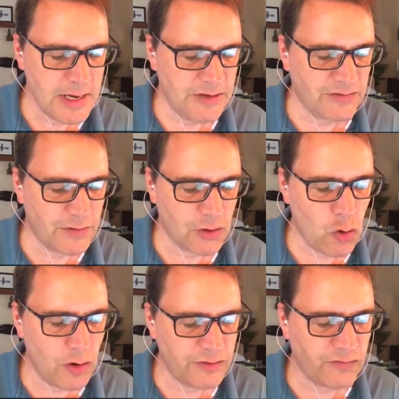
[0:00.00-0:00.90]
he said, "The
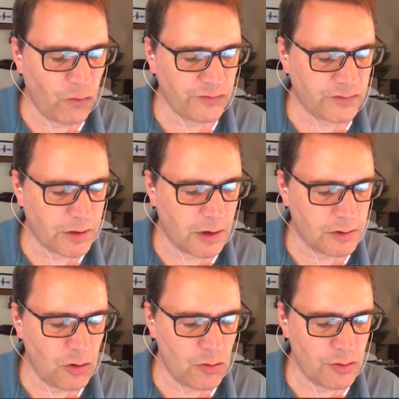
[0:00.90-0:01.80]
court is forced to
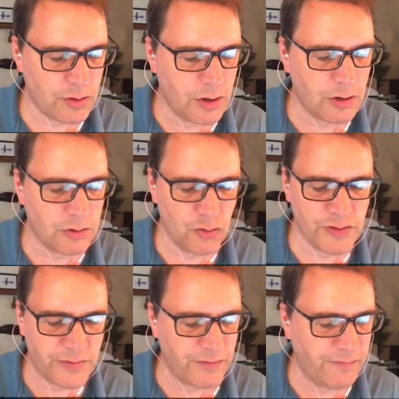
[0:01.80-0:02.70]
conclu-
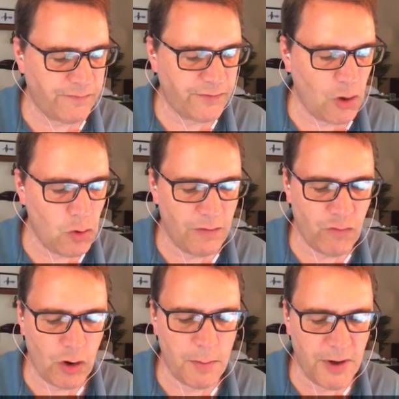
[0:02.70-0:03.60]
conclude that the flow
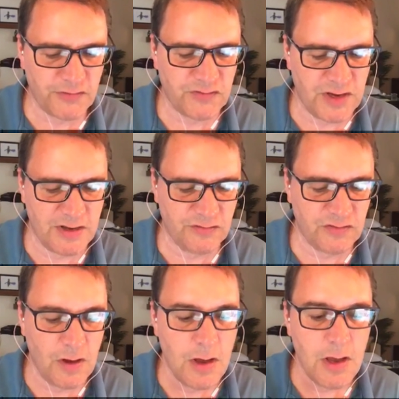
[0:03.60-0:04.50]
of oil must
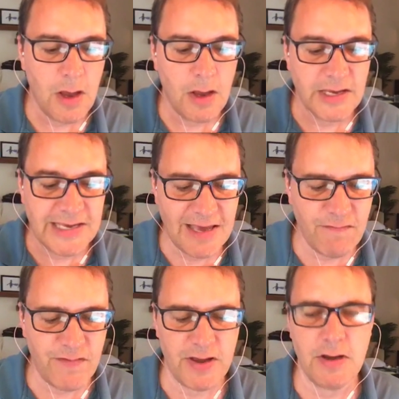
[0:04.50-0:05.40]
cease
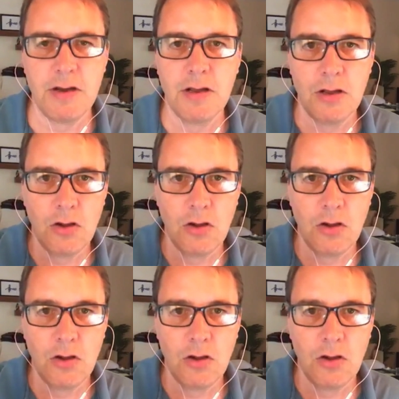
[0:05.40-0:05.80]
given